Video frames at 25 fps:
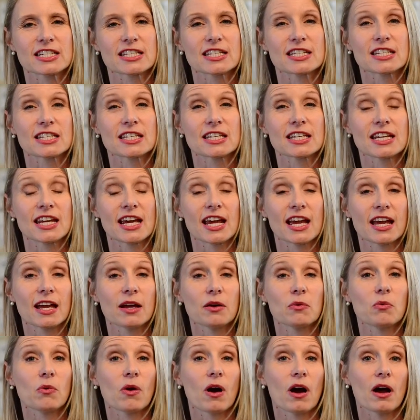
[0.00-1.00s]

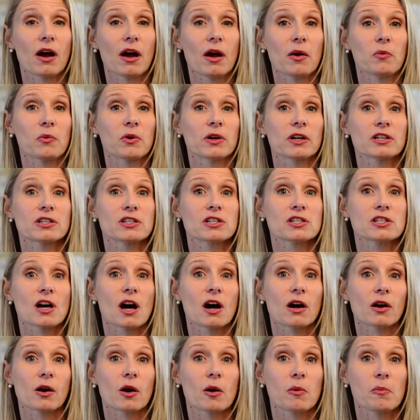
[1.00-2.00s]
Today, I wanted to
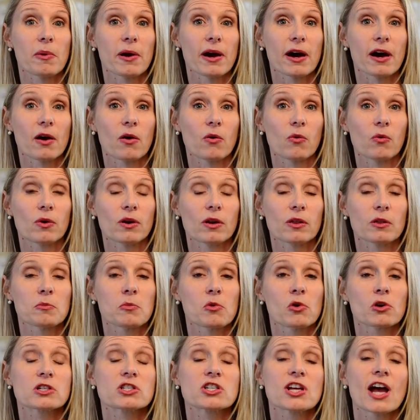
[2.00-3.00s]
talk about one of the
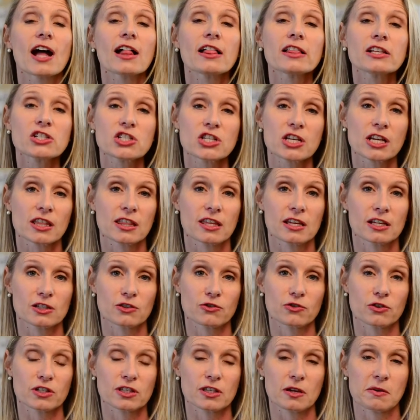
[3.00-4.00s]
more challenging
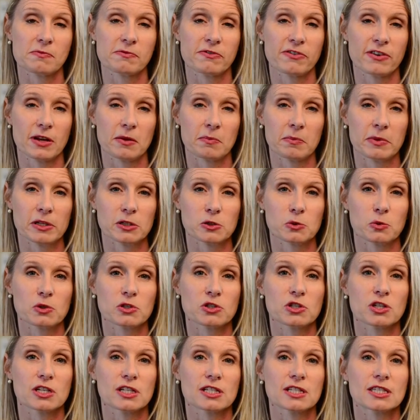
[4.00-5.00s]
things for some families,
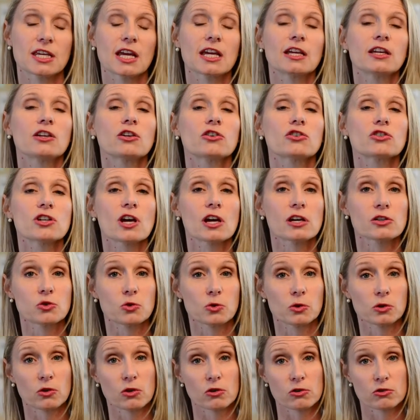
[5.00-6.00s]
which is taking your child
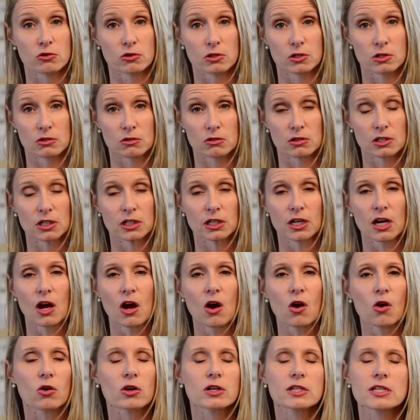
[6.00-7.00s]
to a grocery store
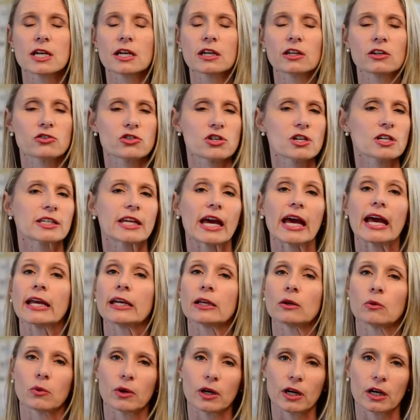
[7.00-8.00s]
or taking your child
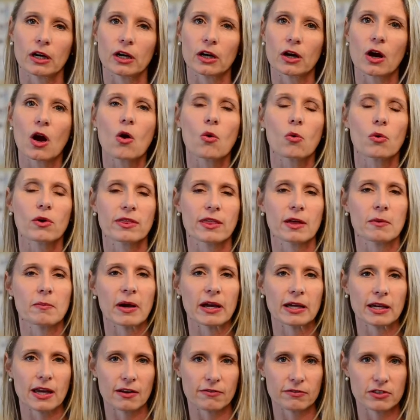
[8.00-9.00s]
anywhere where they
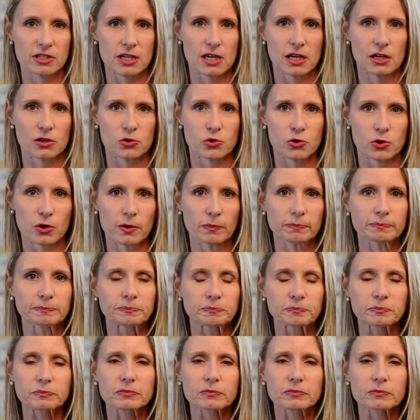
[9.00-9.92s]
might have a tantrum.